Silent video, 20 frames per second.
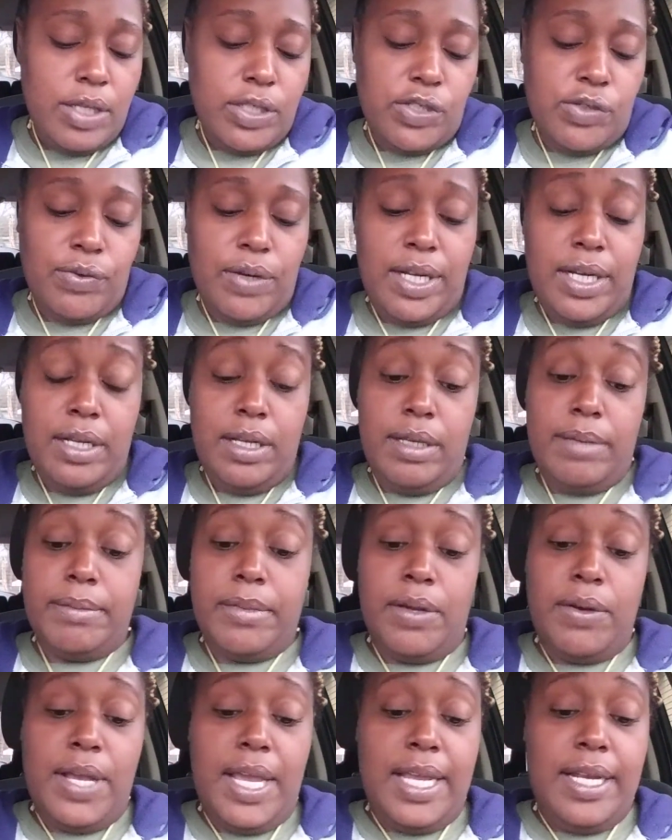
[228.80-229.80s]
Straight
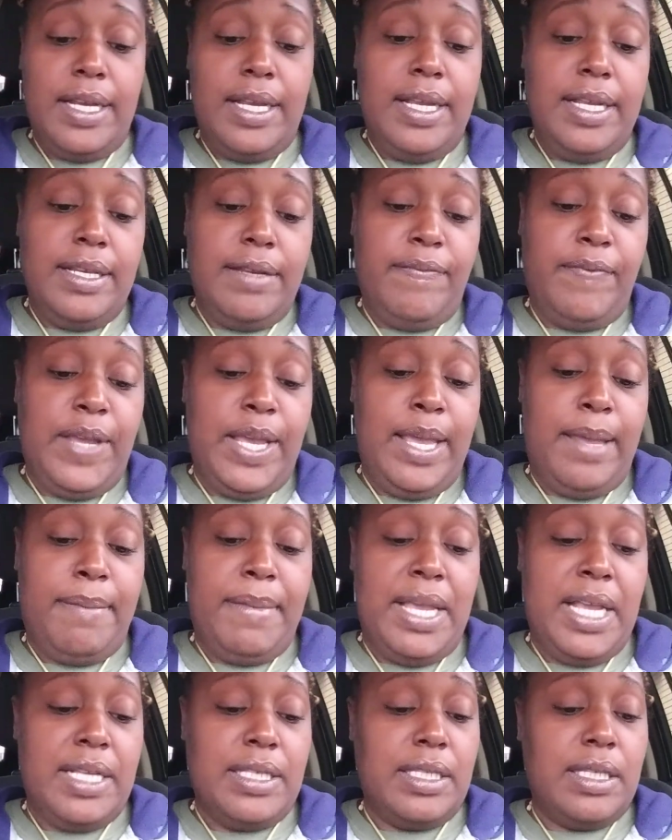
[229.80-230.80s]
up. Okay, then, divine
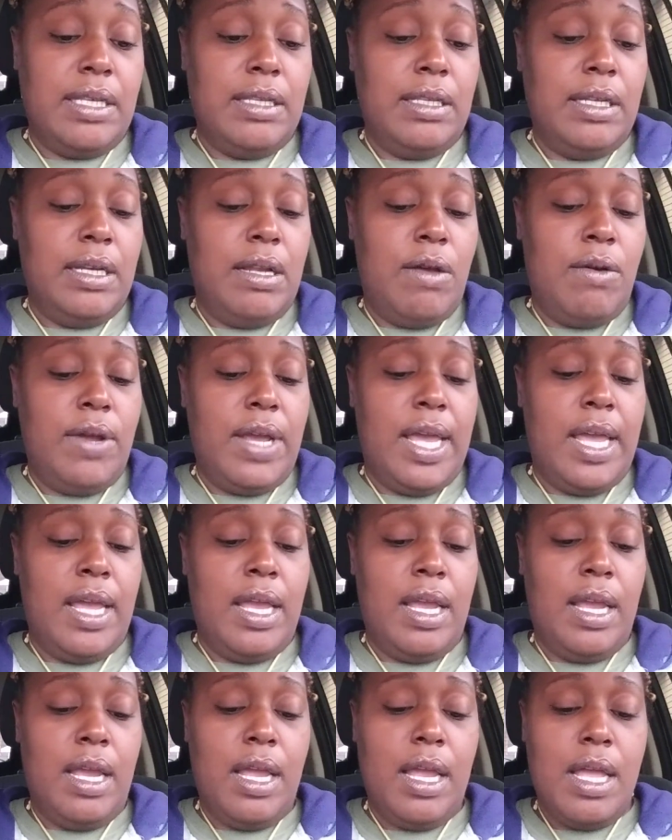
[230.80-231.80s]
masculine.
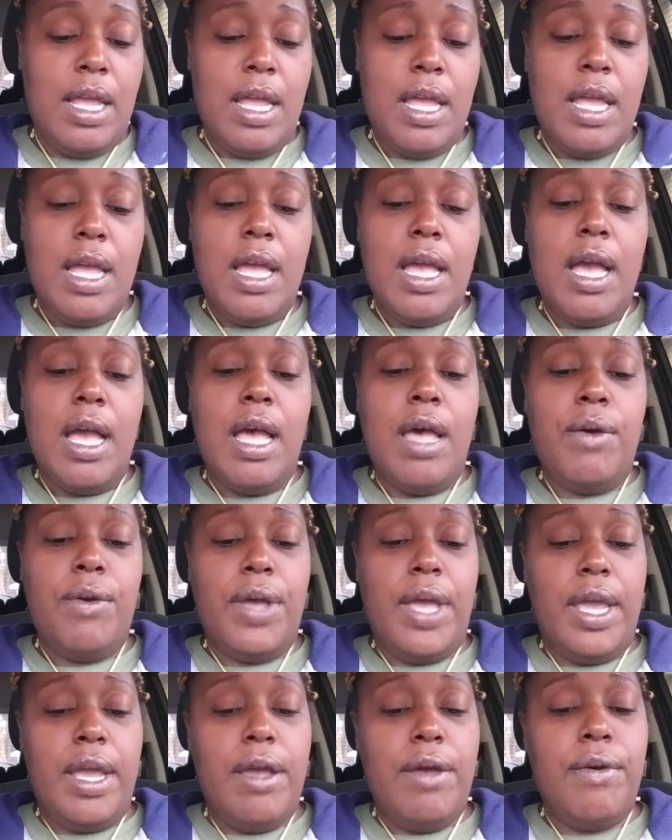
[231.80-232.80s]
Okay.
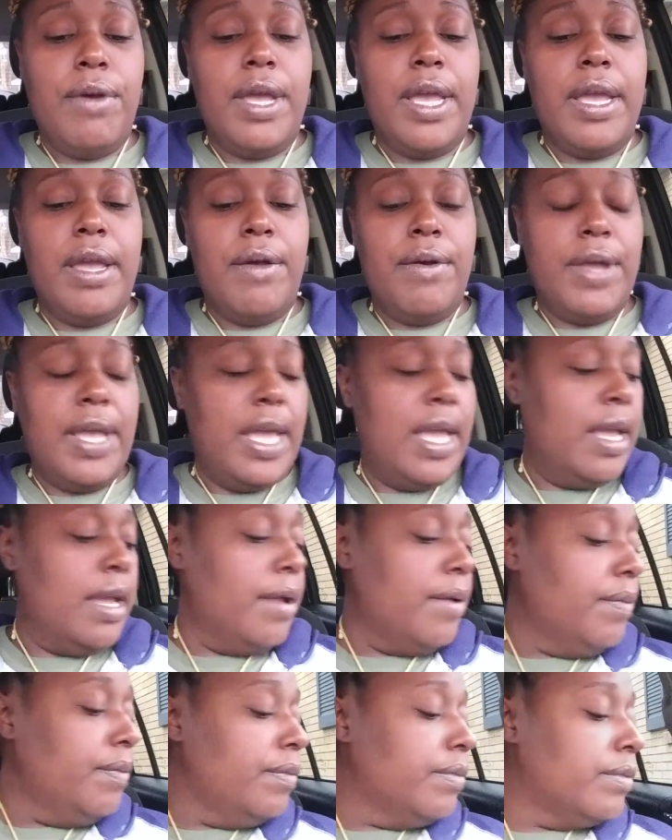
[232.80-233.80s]
Okay, okay, okay.